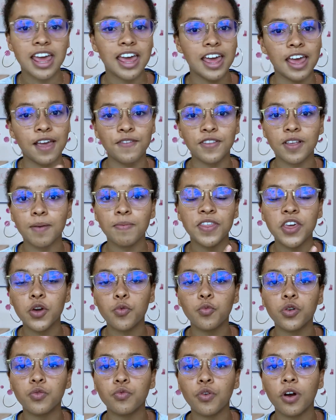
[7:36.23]
If something
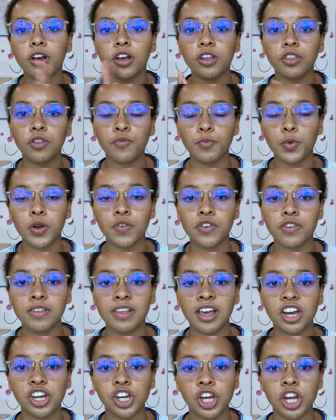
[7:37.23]
went wrong in the previous
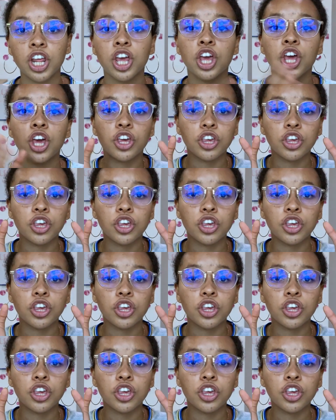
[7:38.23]
section,